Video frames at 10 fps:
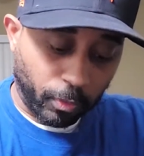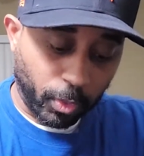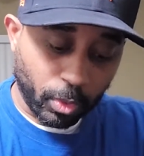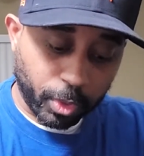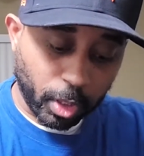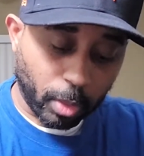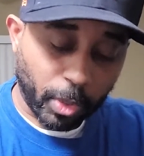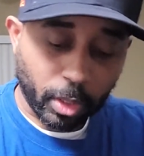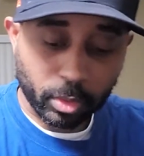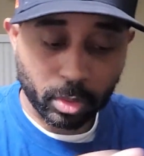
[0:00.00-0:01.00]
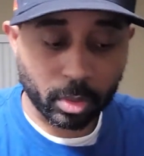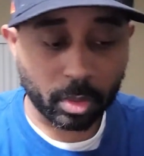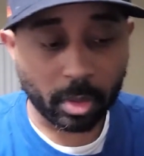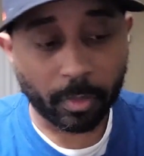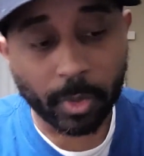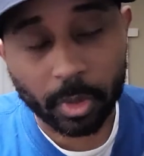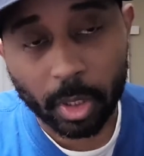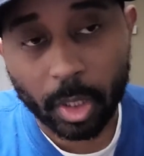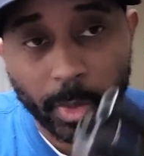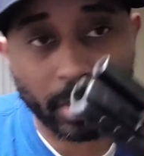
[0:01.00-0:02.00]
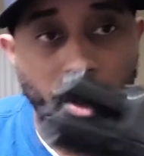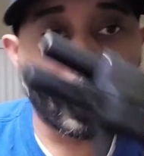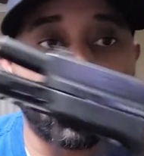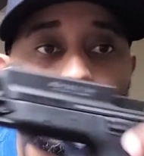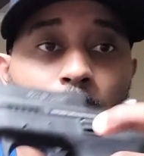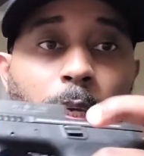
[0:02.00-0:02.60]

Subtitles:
you're thinking about getting the